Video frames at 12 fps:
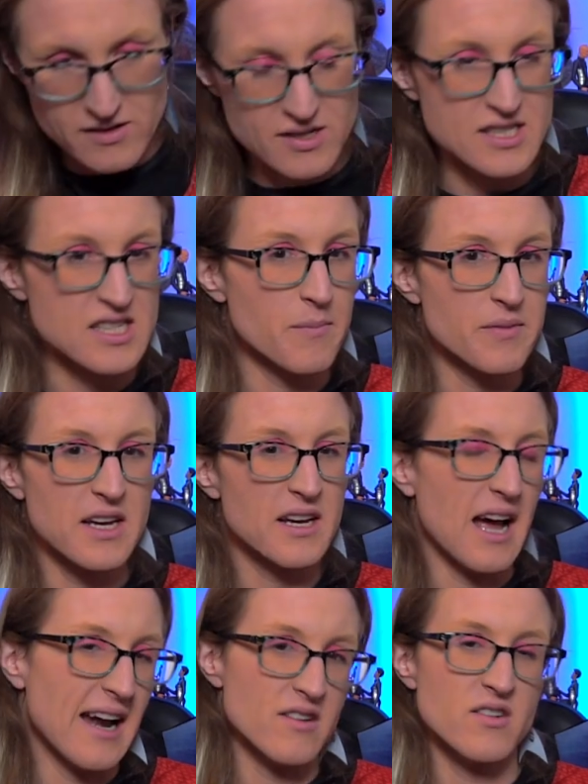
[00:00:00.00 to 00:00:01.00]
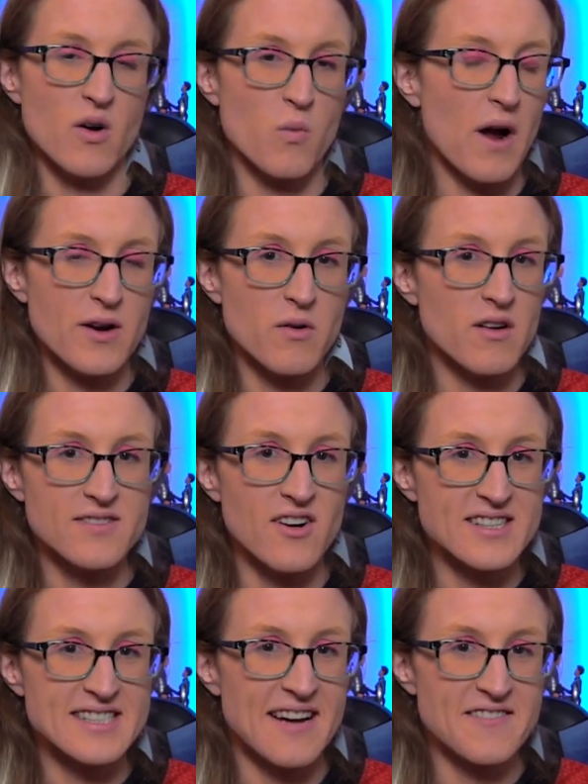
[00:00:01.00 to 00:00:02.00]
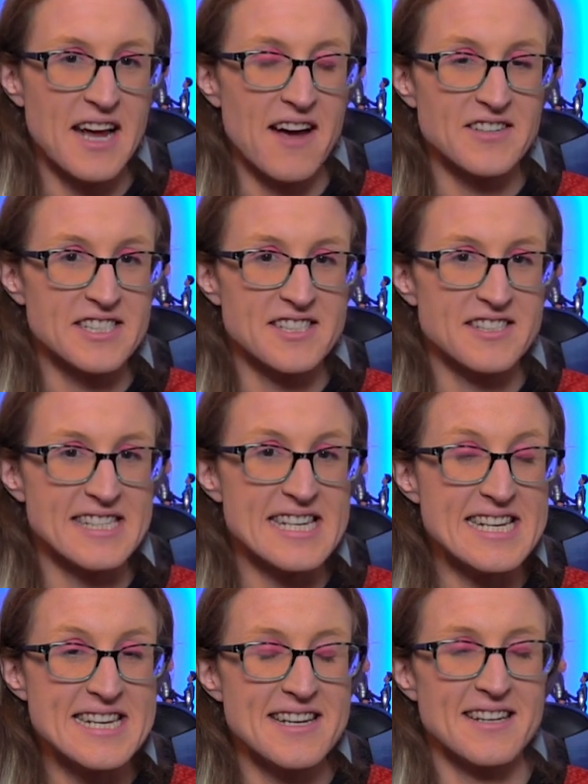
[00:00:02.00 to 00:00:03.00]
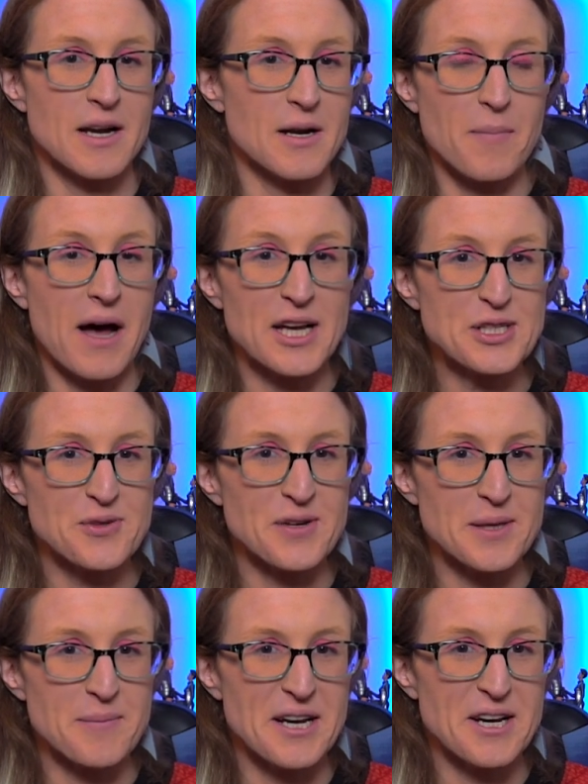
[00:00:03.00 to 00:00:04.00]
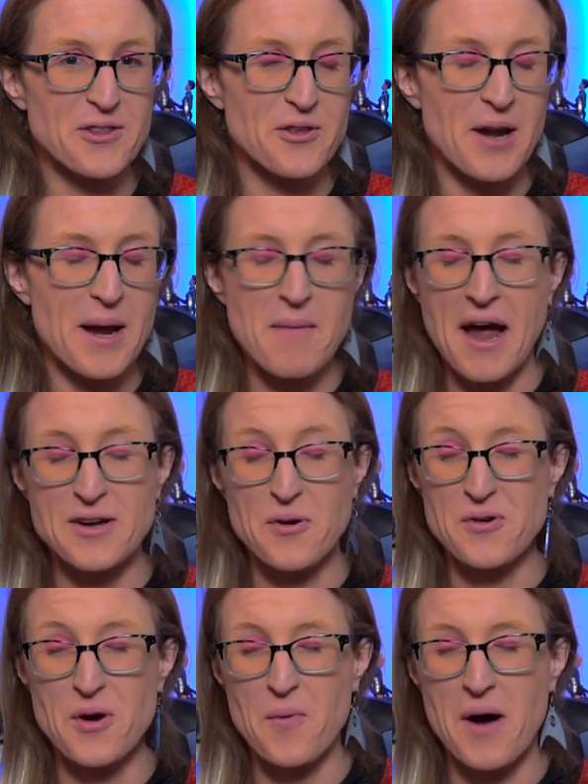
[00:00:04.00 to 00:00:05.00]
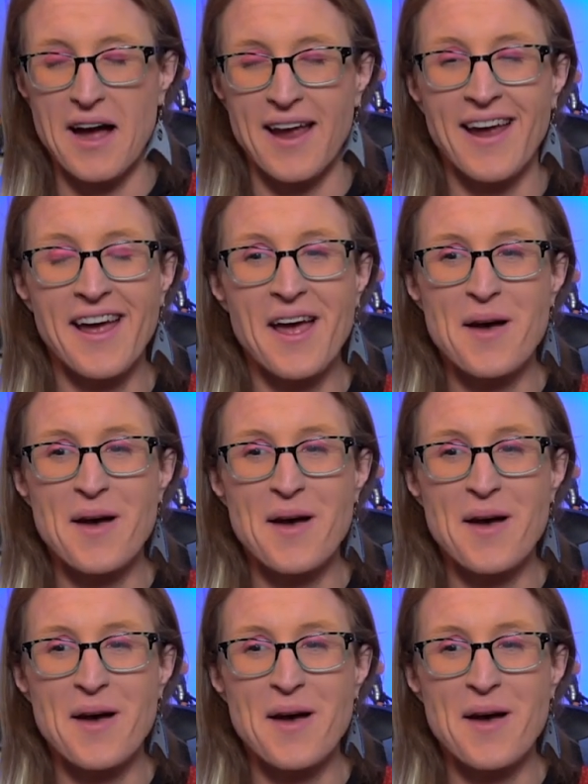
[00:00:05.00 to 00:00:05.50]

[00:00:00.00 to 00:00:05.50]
something. I don't know. Why do all Vulcans have to have a T, an apostrophe at the beginning of their name? I don't know why.